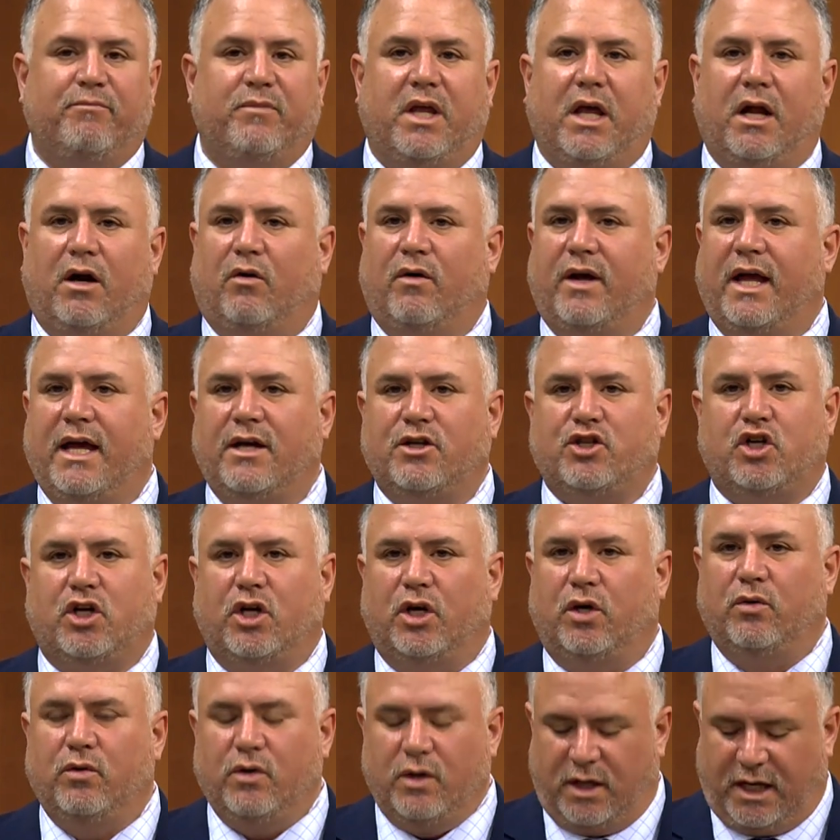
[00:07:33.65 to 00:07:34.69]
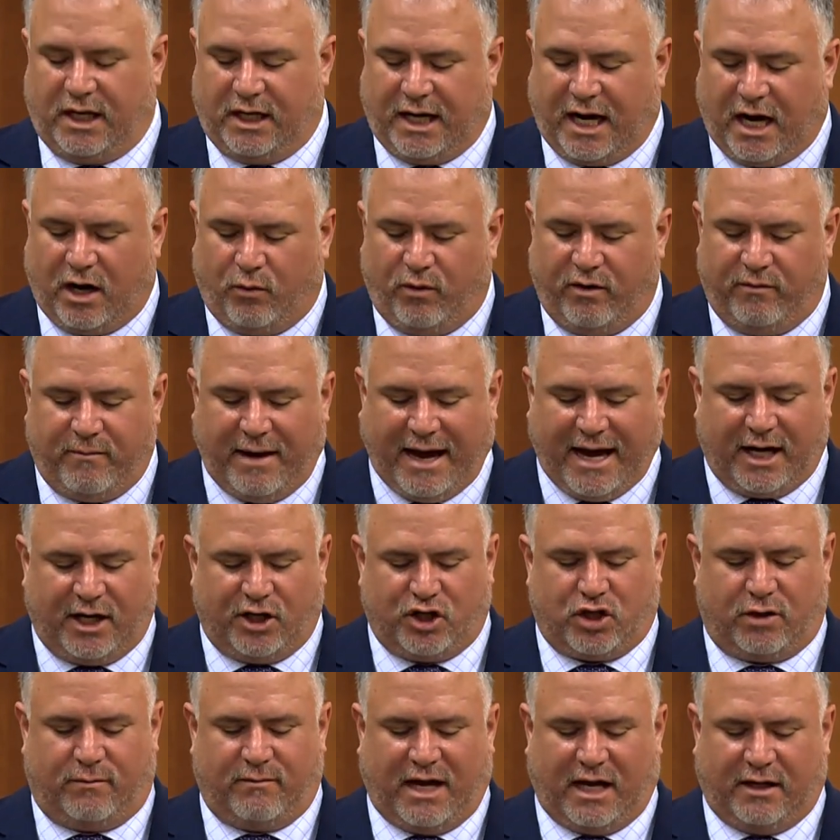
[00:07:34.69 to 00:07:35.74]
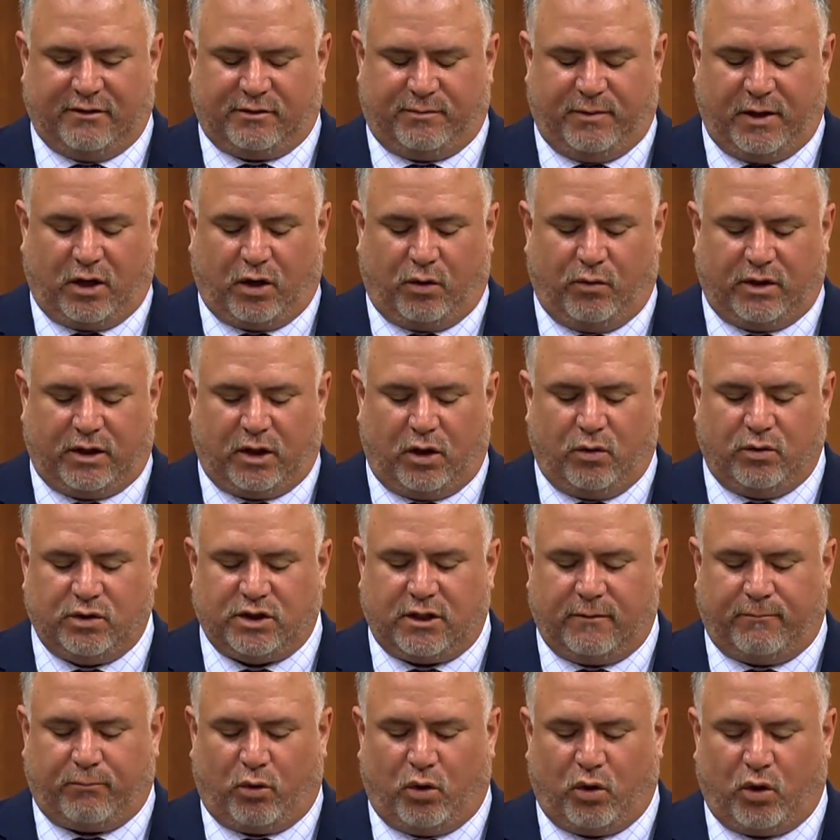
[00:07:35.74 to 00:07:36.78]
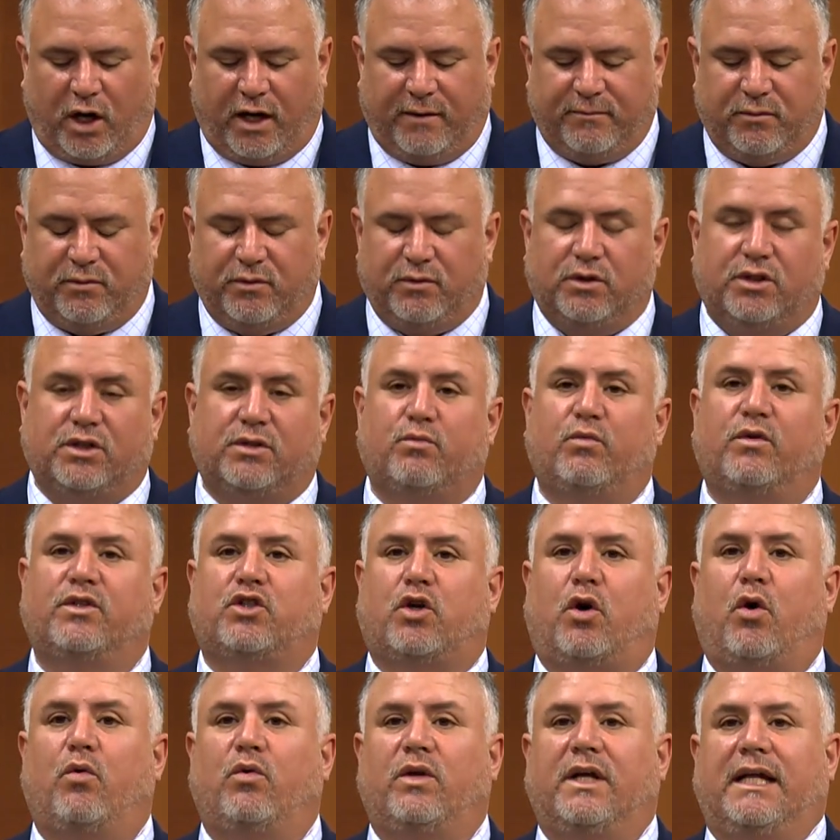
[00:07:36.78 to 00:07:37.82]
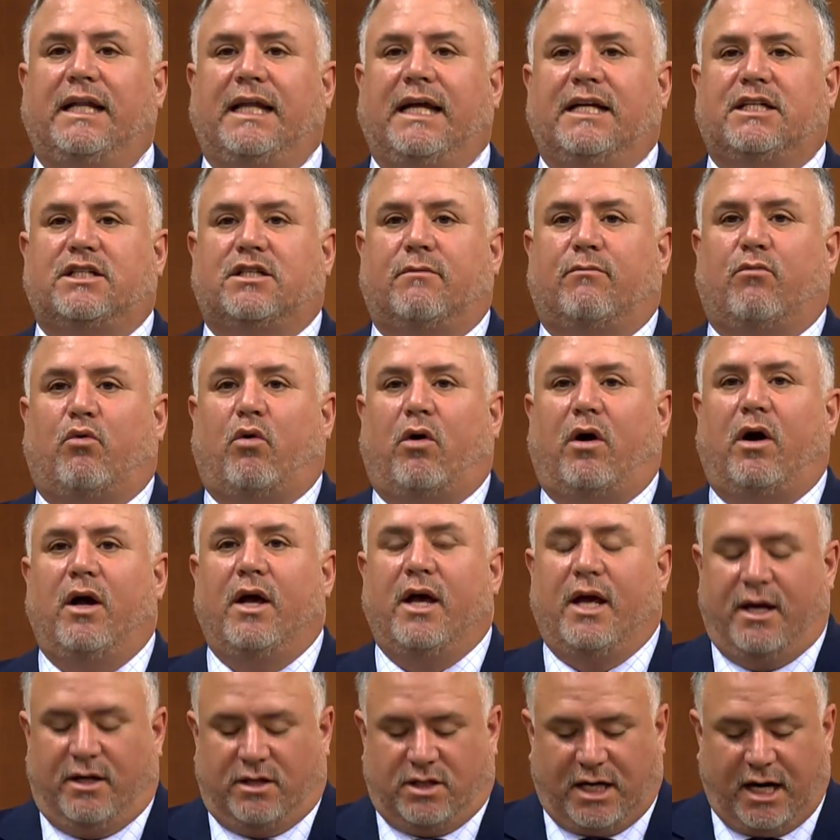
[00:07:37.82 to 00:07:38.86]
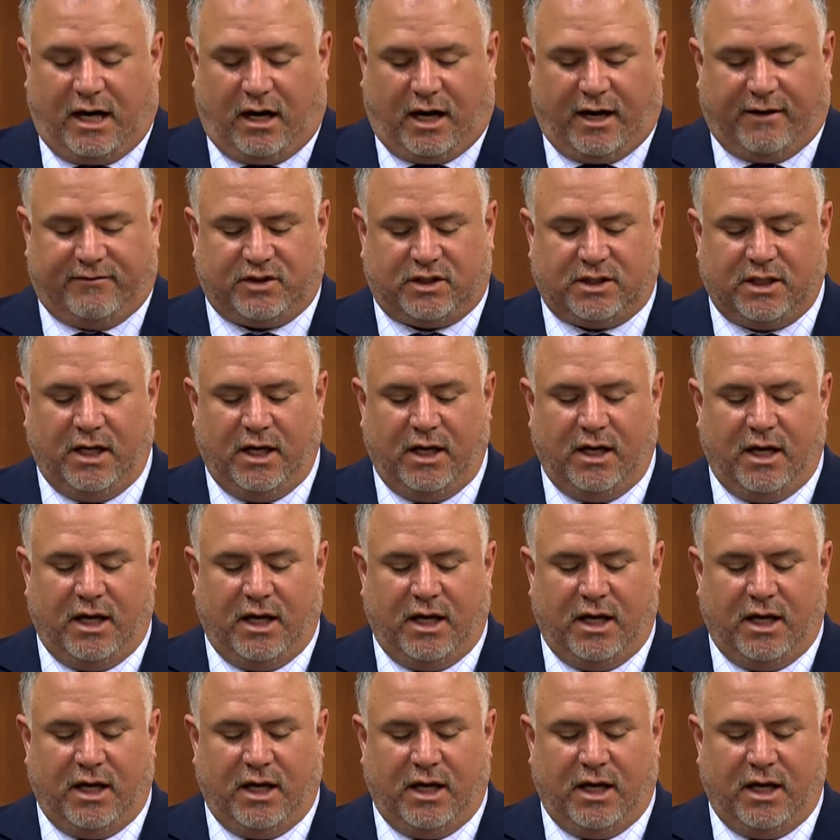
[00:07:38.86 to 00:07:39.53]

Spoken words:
you know, issue in how we manage it, Madam Speaker, with loans and programs which only lead to more tariffs.